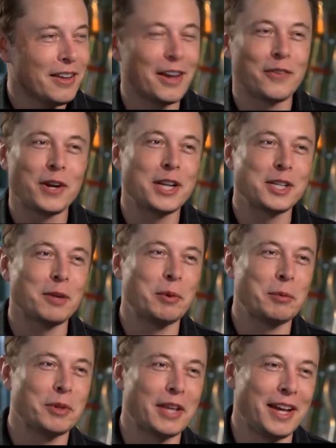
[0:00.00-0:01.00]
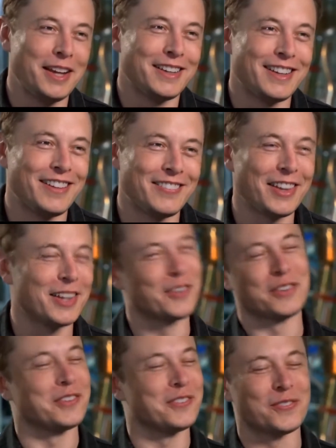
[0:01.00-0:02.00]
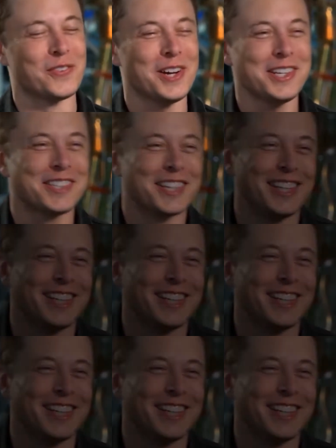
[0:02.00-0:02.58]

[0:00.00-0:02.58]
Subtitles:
And when I tell people that, they're like, what?